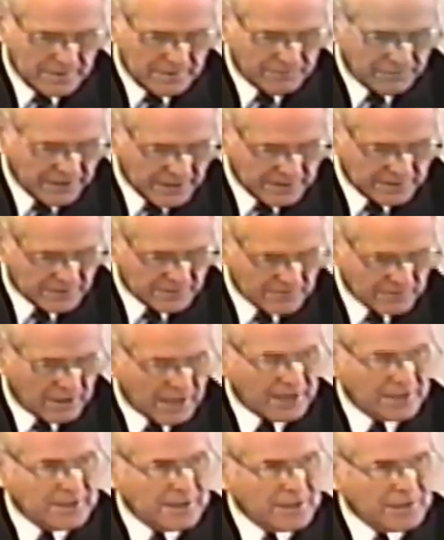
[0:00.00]
fainteth
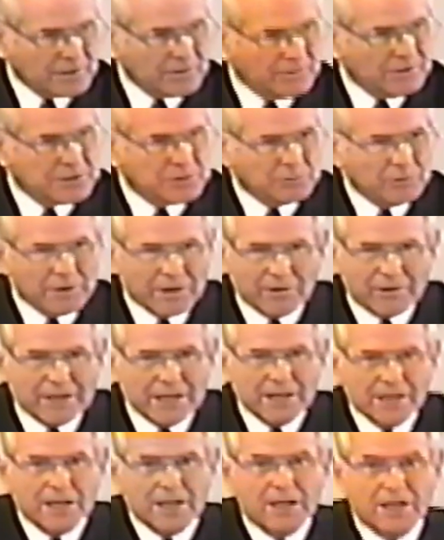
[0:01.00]
not, neither is
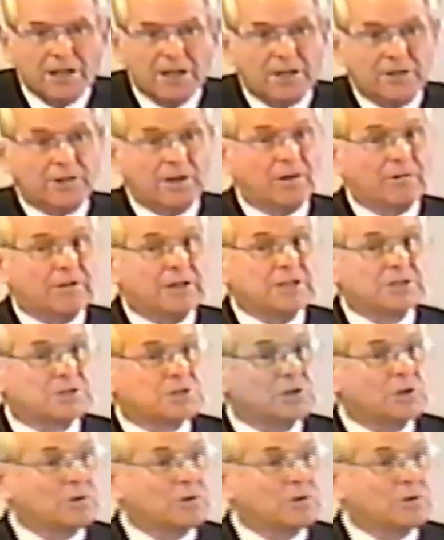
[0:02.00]
weary. There is